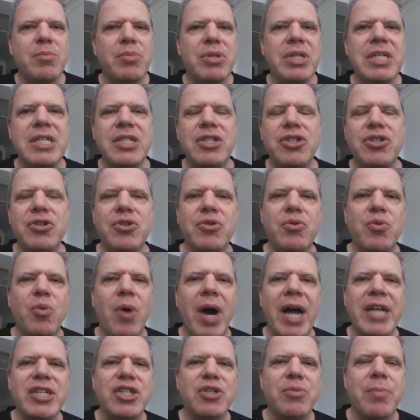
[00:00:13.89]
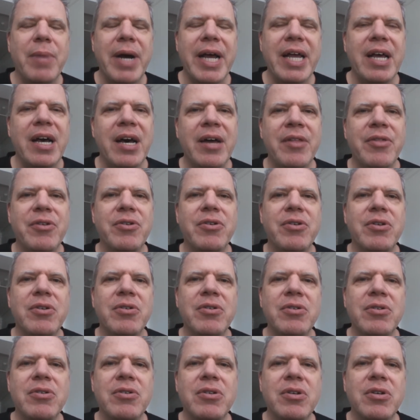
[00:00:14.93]
Please do watch my
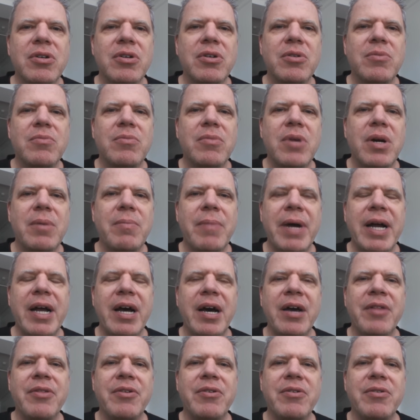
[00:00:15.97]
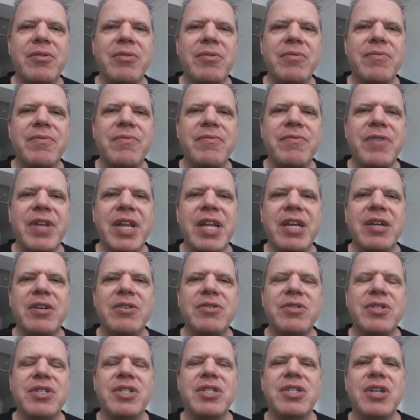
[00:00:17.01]
other
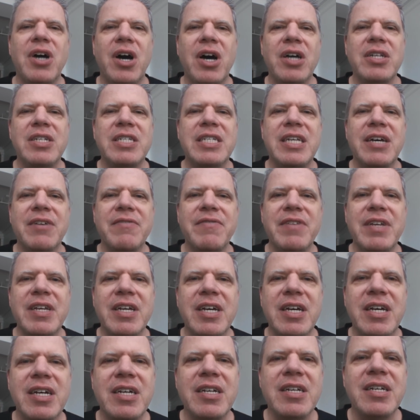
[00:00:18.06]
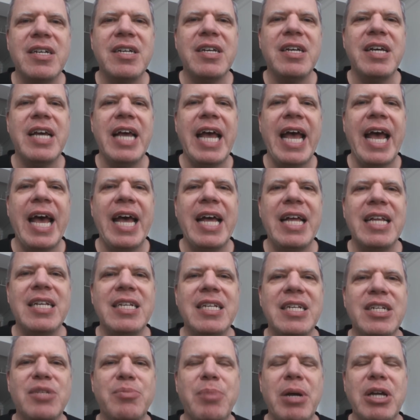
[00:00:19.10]
videos on salvia,
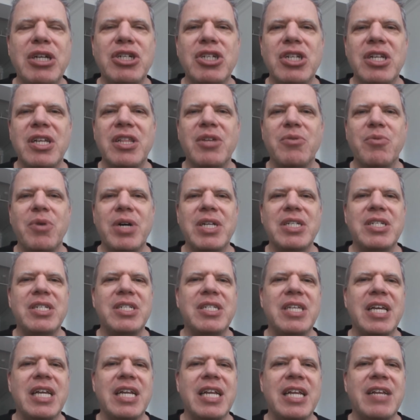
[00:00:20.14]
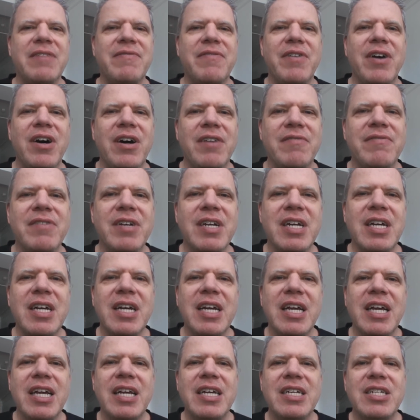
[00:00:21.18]
and especially the ones that involve
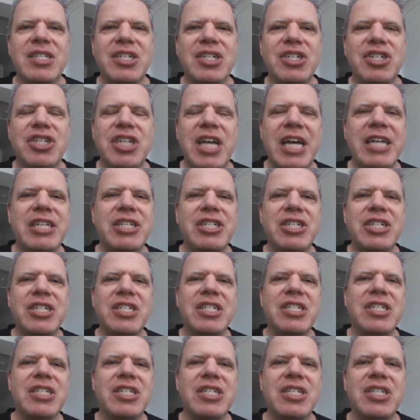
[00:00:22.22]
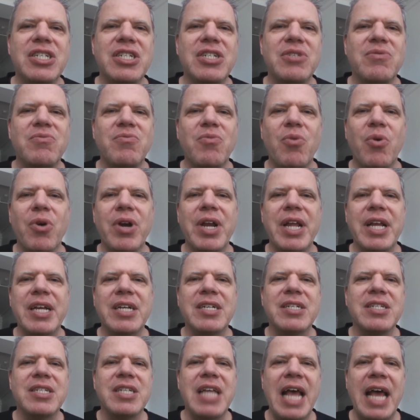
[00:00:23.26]
suggestions,
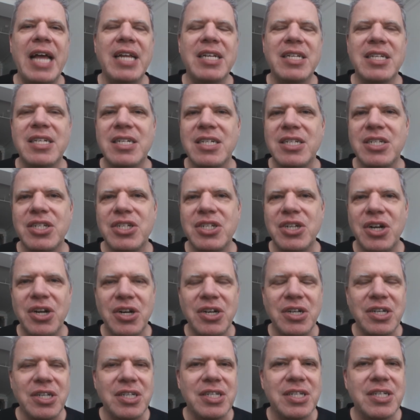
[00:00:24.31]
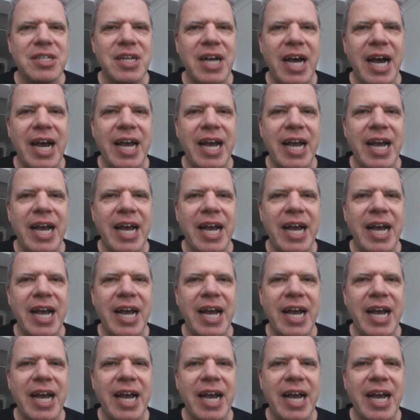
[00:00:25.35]
warnings, and concerns.